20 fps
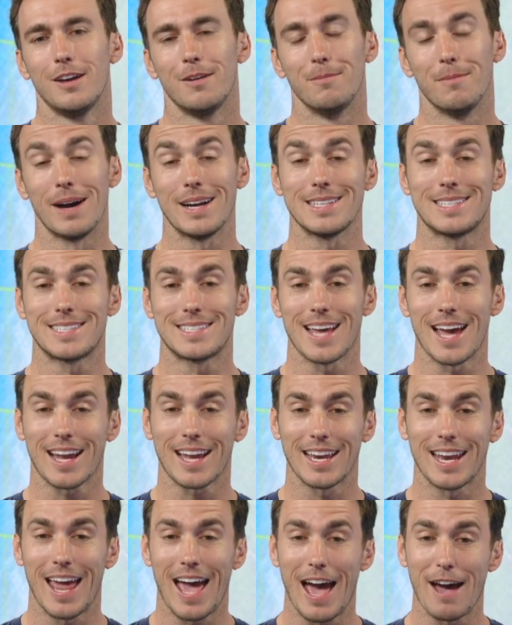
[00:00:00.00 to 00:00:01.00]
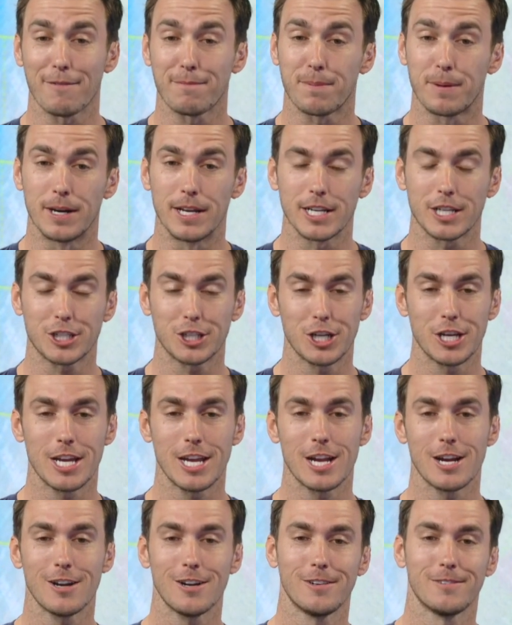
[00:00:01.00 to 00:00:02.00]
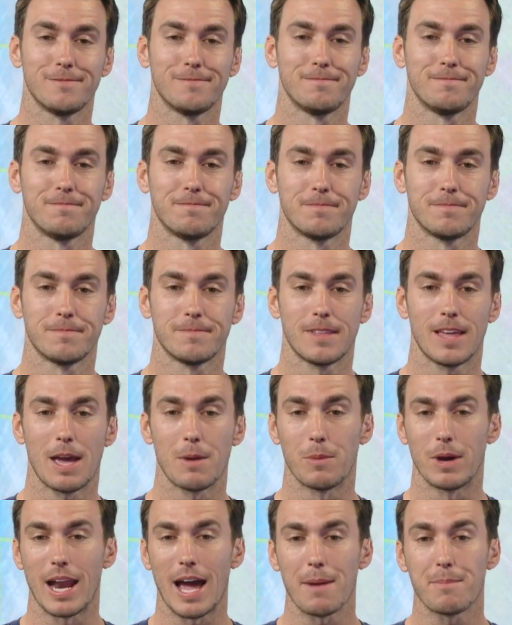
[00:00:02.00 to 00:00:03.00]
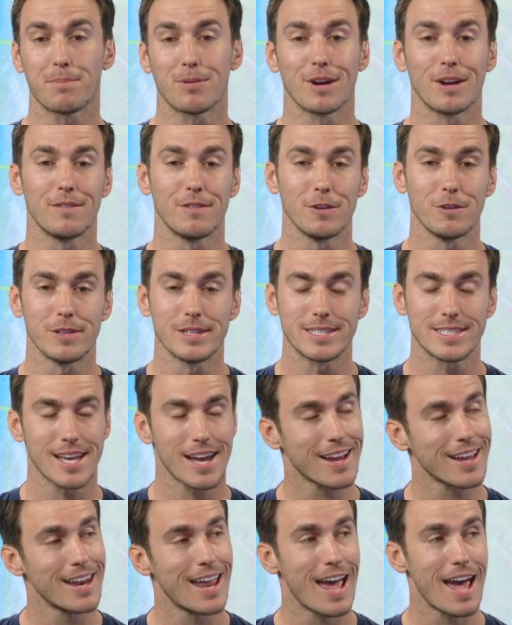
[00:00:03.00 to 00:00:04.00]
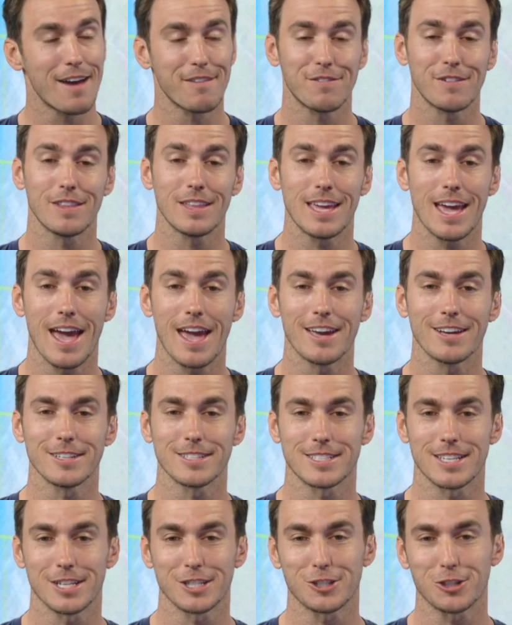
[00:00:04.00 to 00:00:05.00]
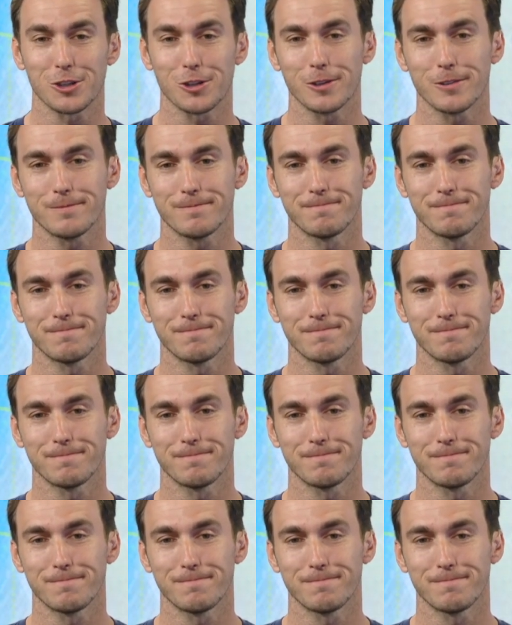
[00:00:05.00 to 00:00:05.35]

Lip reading: My second half prediction here, and when I preview the second half in the AL Central,